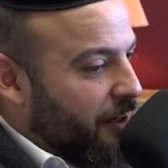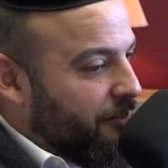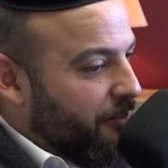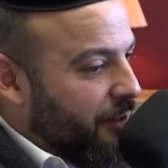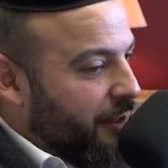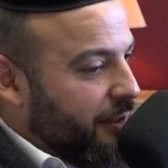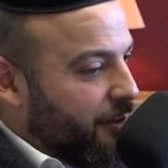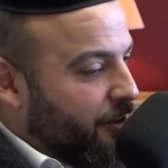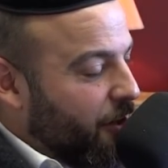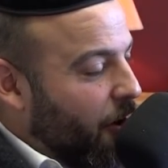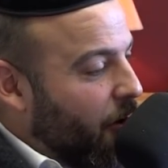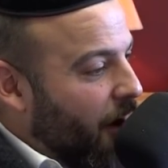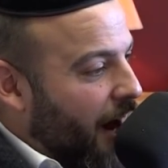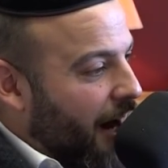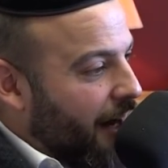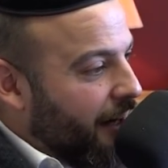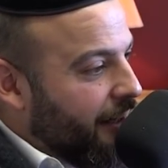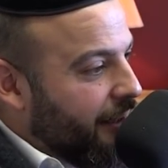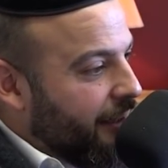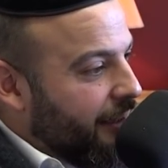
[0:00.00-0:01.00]
in the
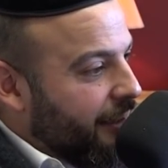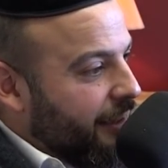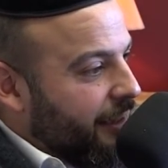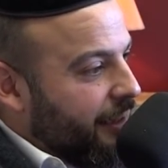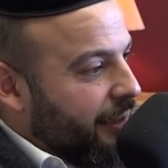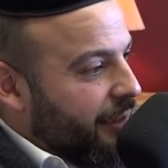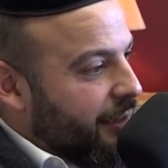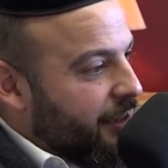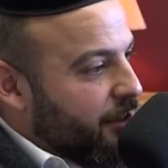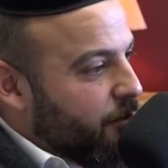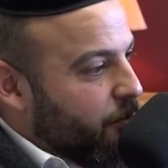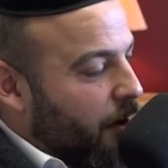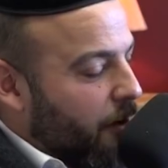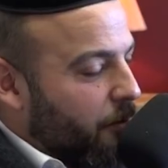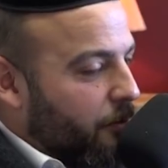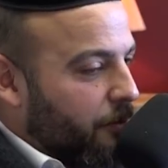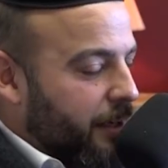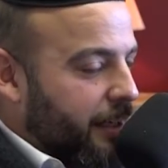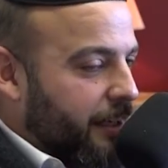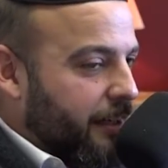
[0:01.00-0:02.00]
Doar. This is
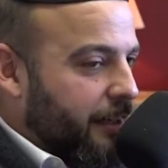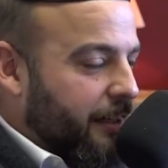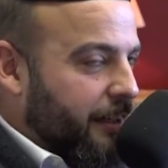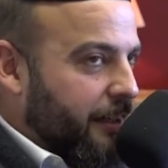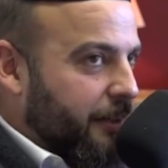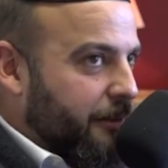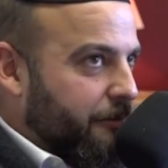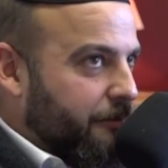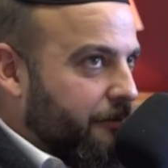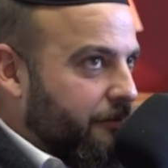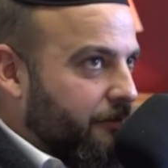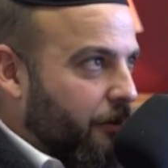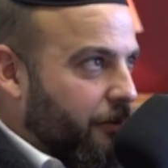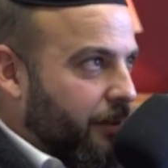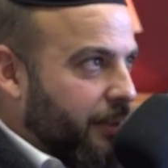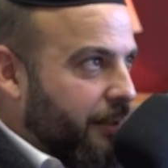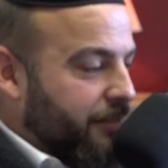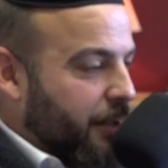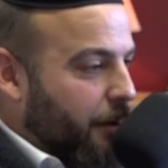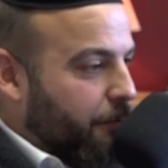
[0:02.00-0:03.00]
when we
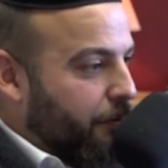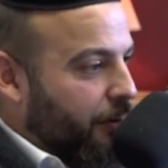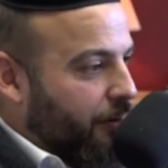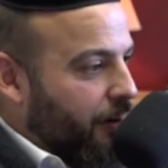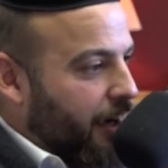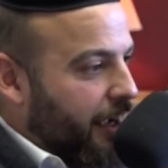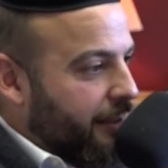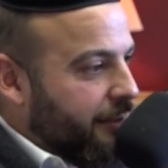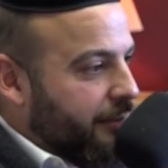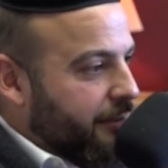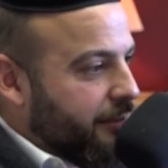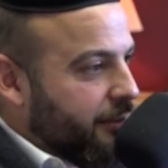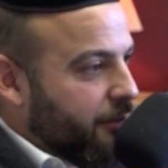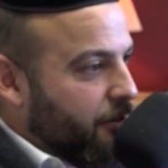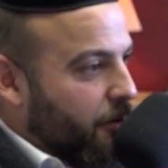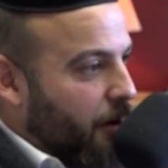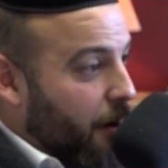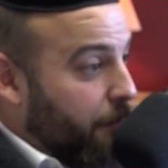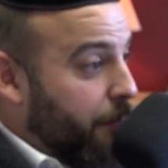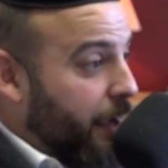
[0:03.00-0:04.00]
lived on Paran.
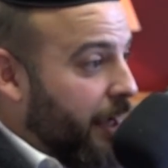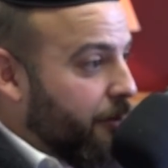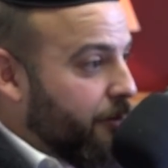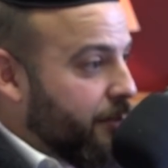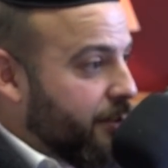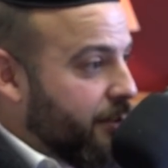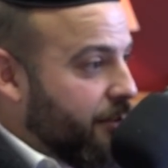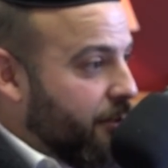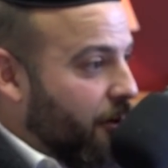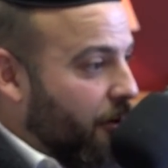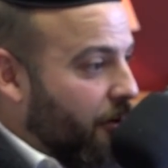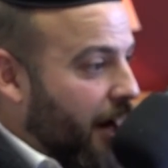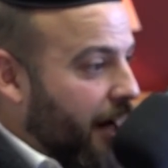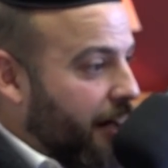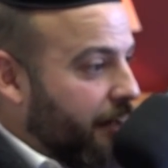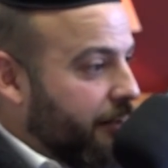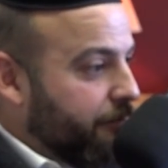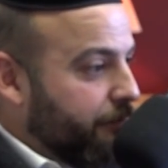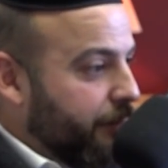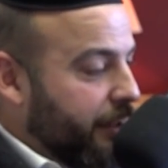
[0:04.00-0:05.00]
So our bank was the
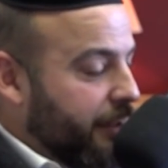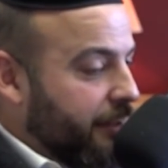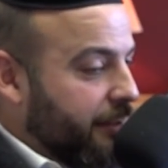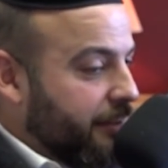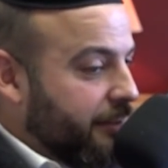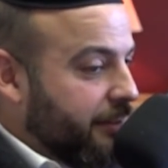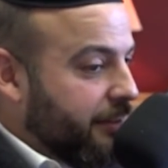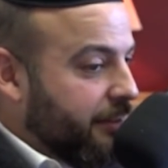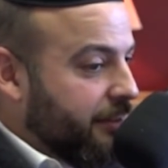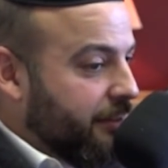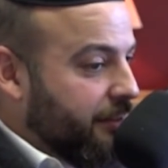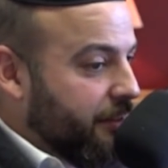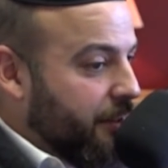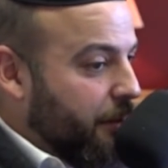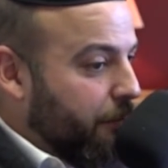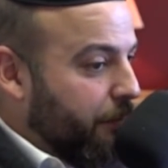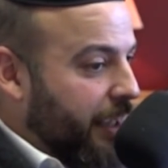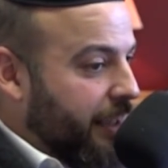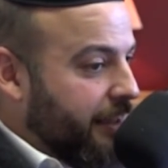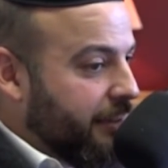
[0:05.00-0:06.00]
Doar because the
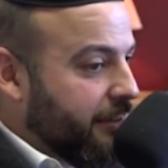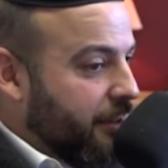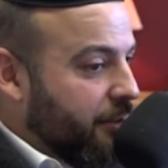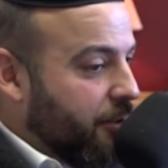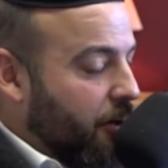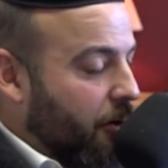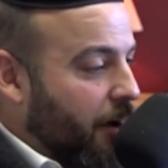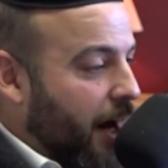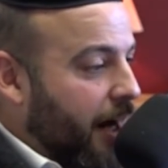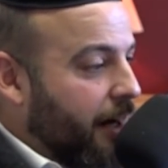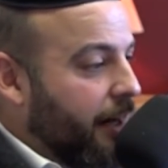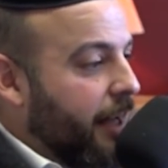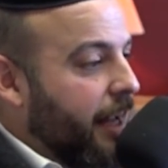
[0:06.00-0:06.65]
bank is the Doar,